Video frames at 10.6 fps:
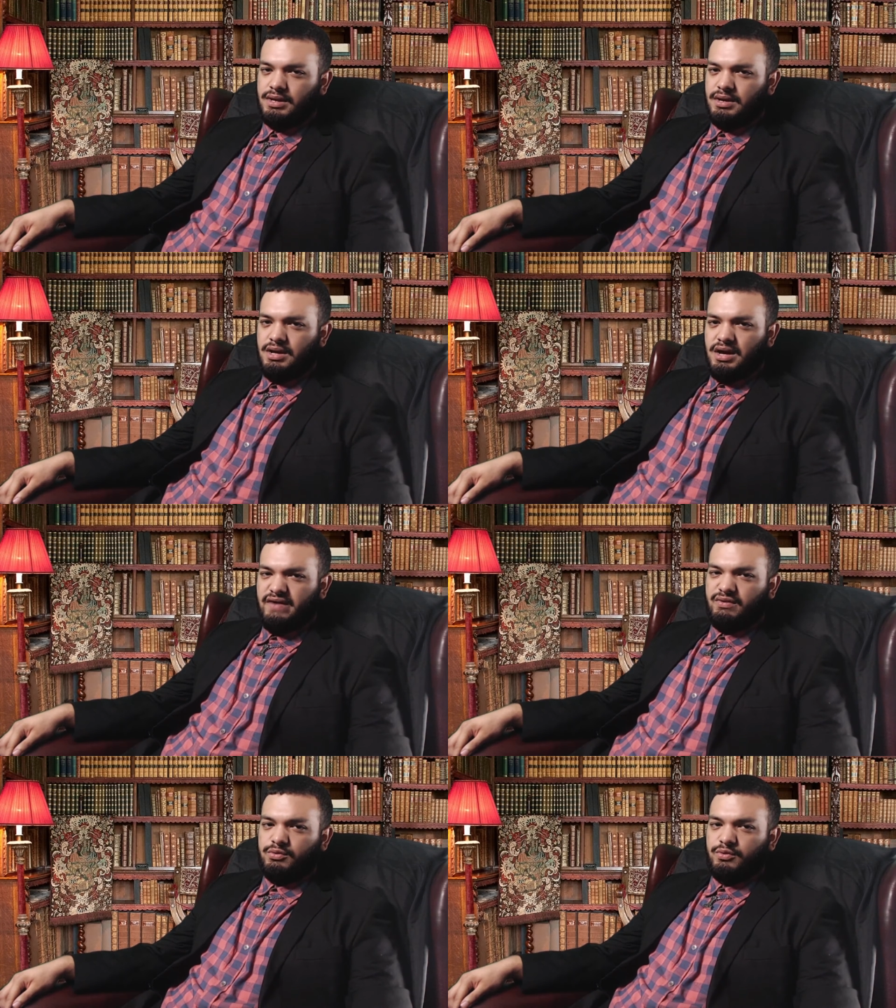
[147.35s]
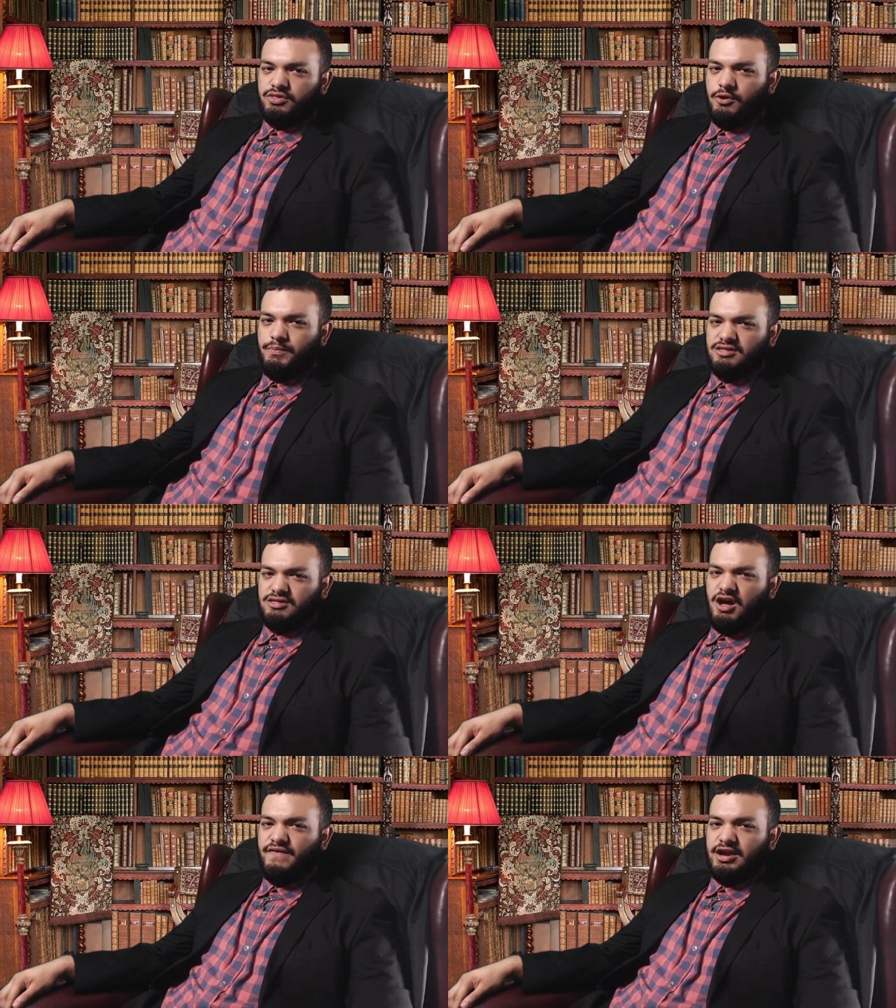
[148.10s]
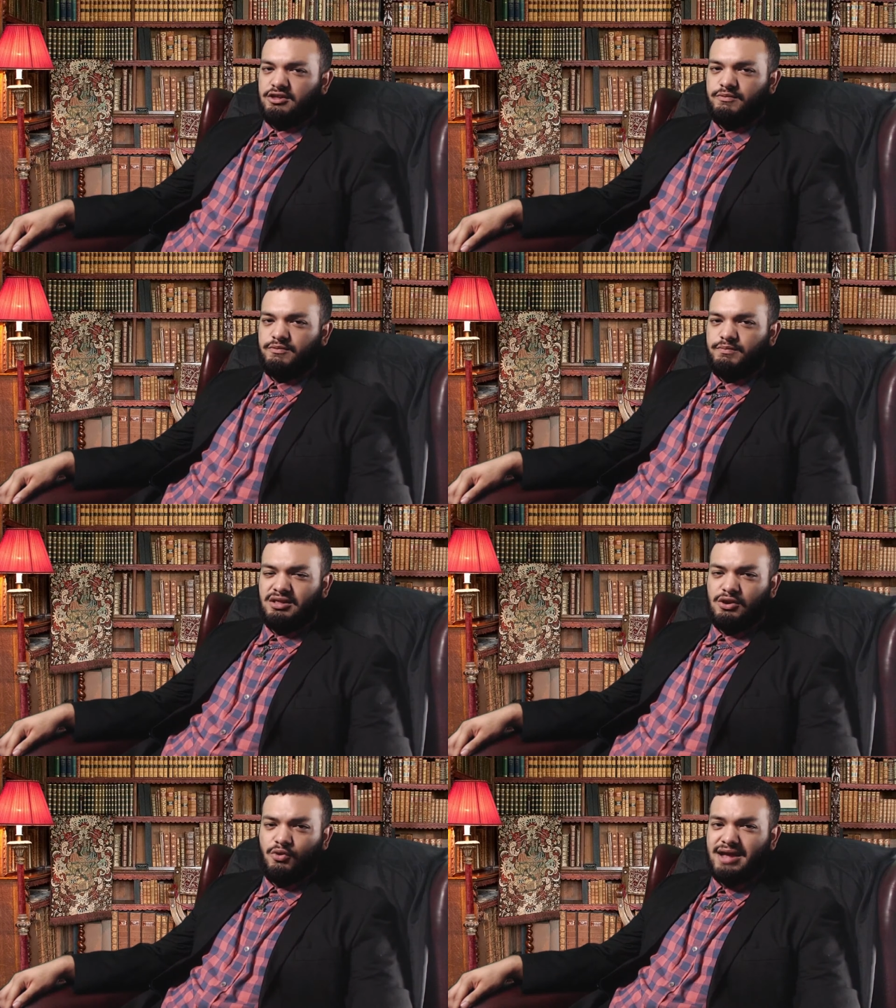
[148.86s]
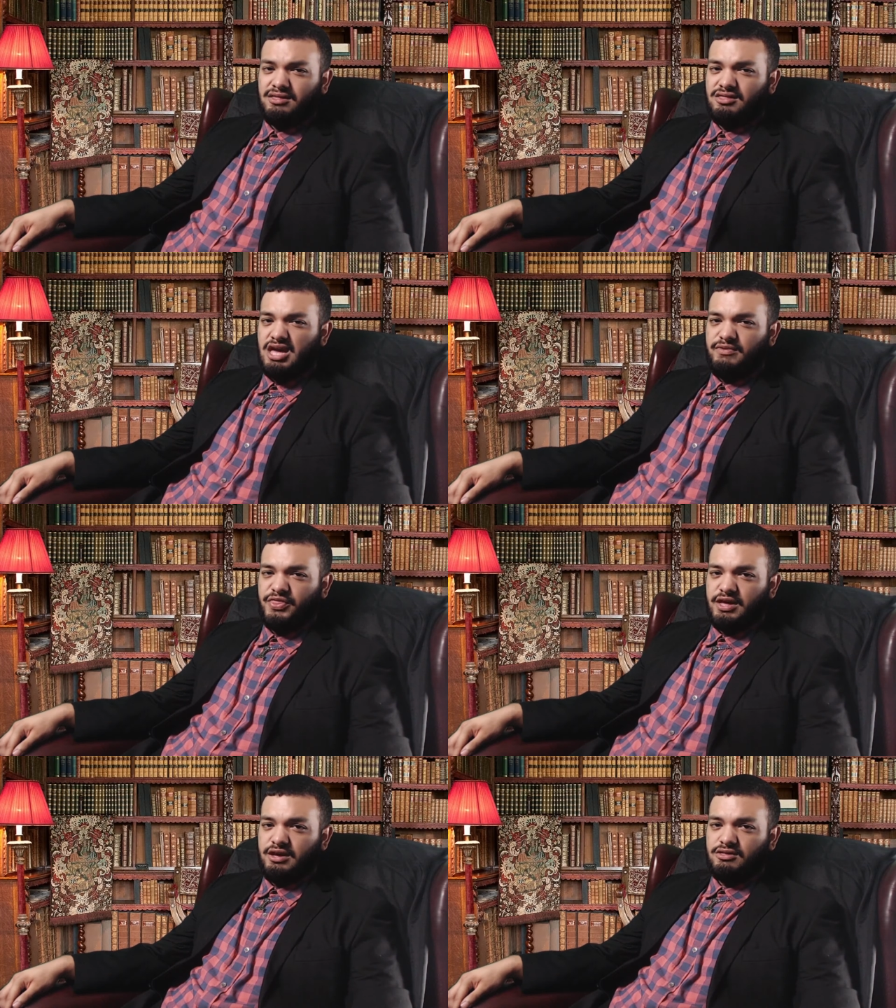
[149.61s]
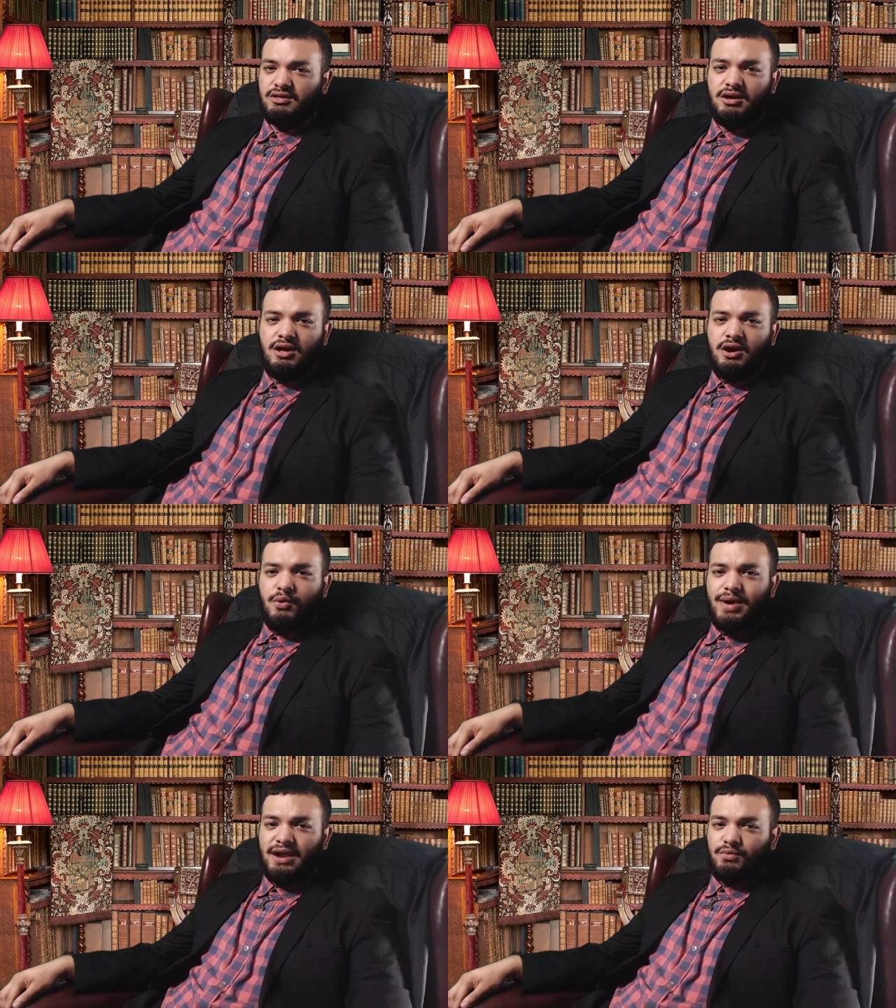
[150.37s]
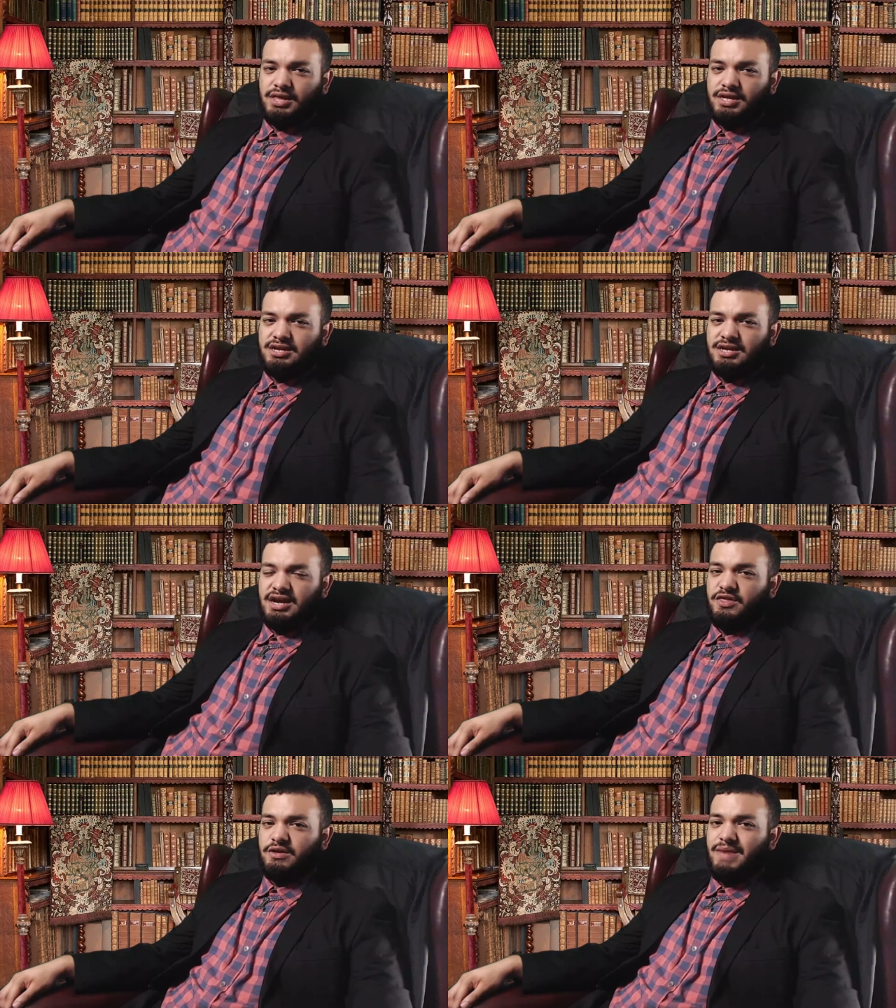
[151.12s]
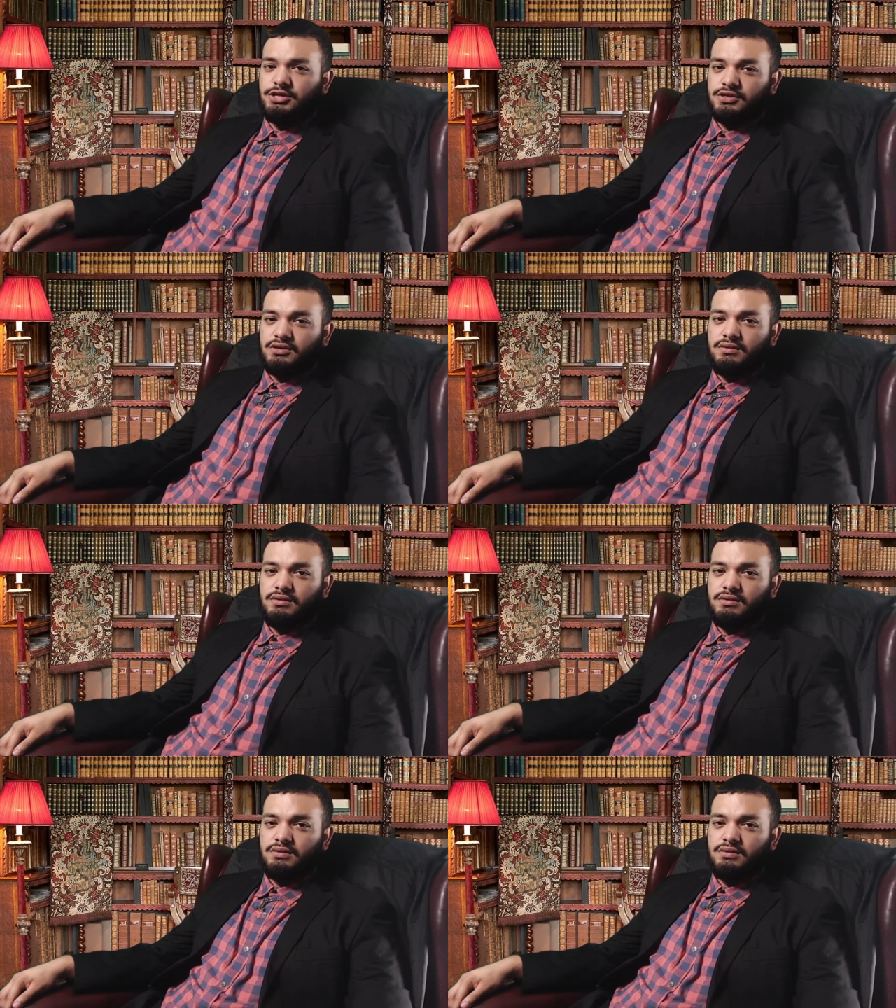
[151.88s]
Everyone was so pissed off at us, but in the grand scheme of things, we hadn't really done anything major.